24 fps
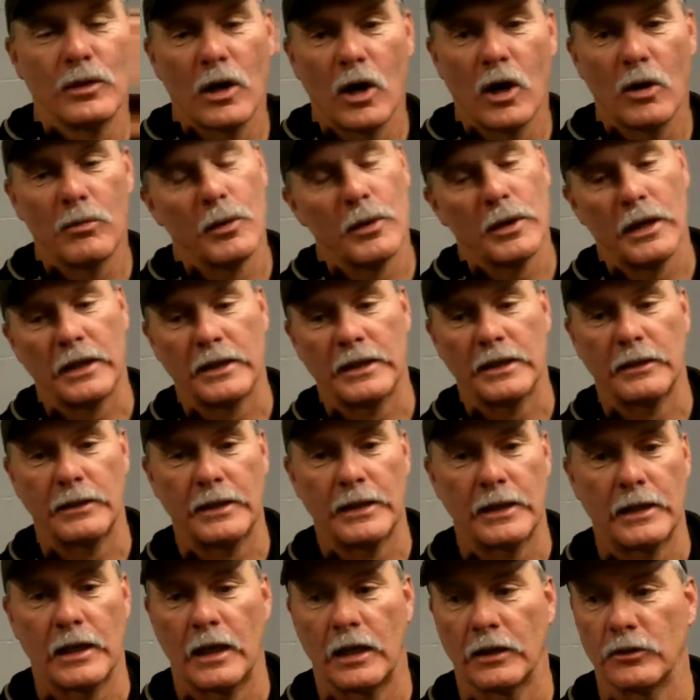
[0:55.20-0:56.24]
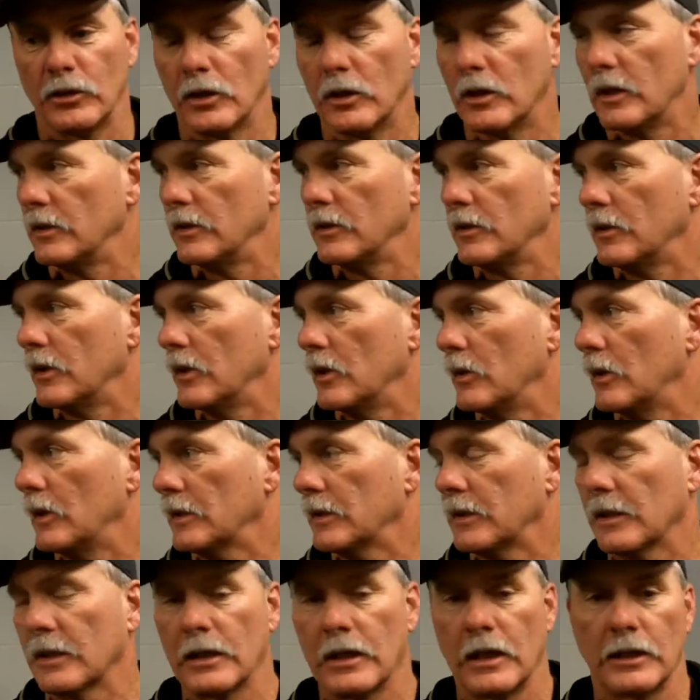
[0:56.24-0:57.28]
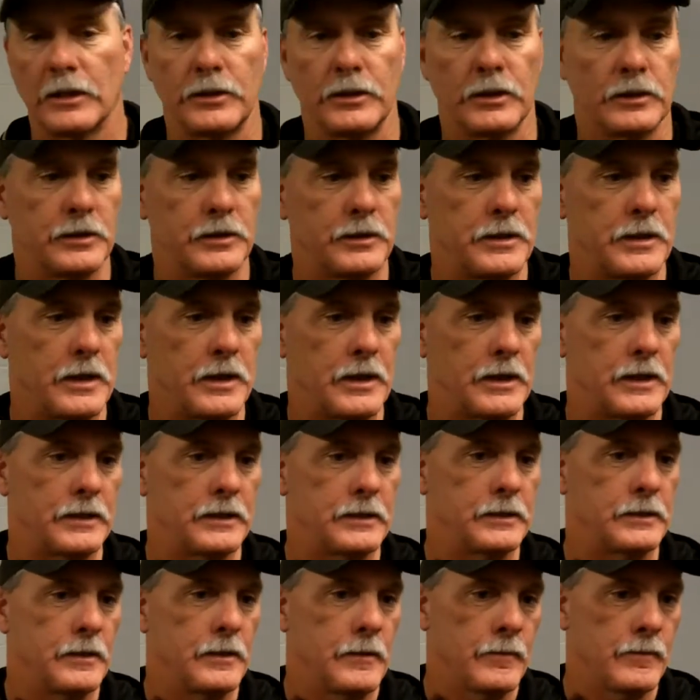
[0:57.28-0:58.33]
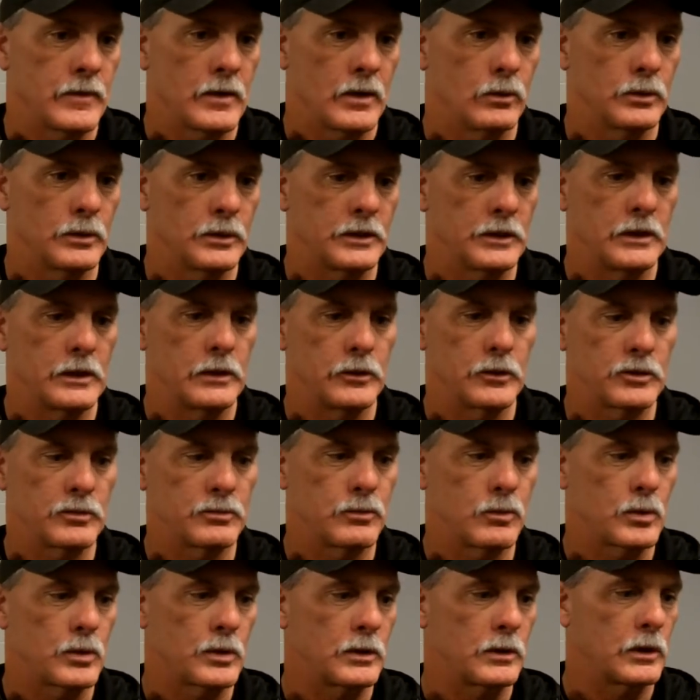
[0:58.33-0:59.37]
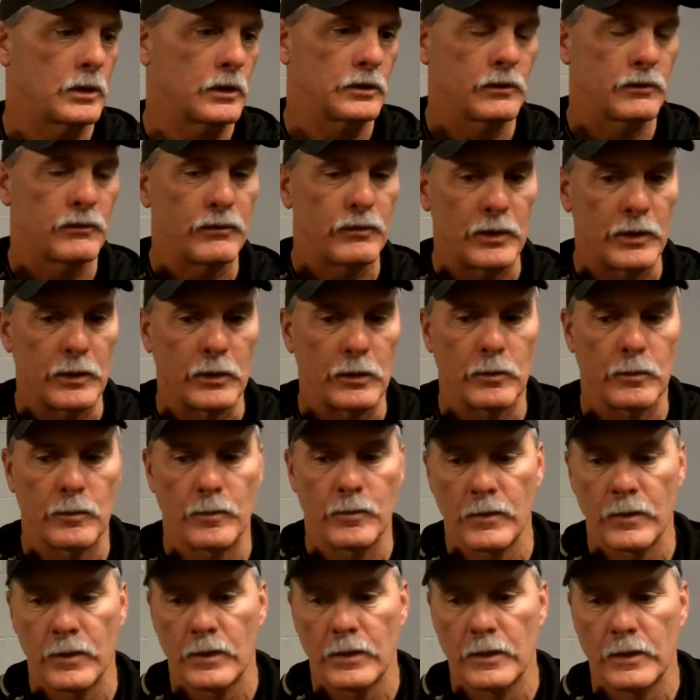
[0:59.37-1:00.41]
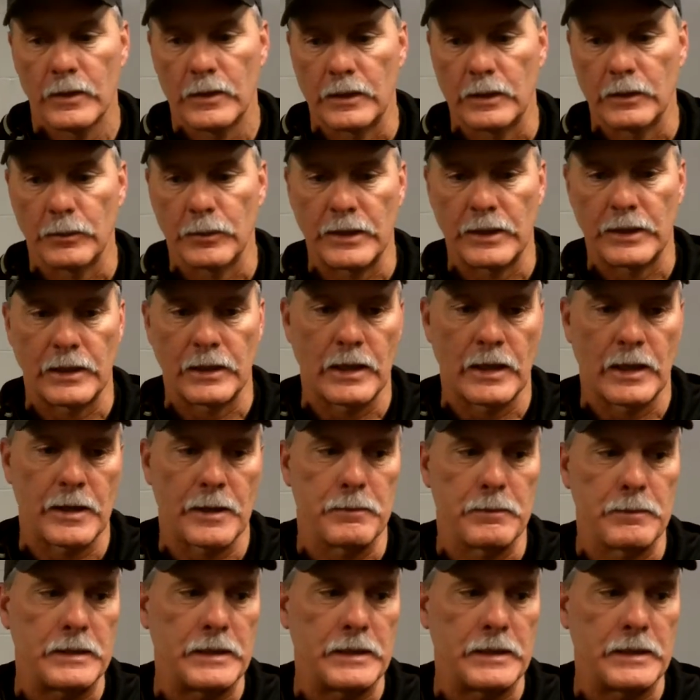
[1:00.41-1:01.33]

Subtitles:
No, but we had to get a lot done, you know. Right. I had to get a lot done today, and I wanted to get in this morning and look at the film, and we had a lot of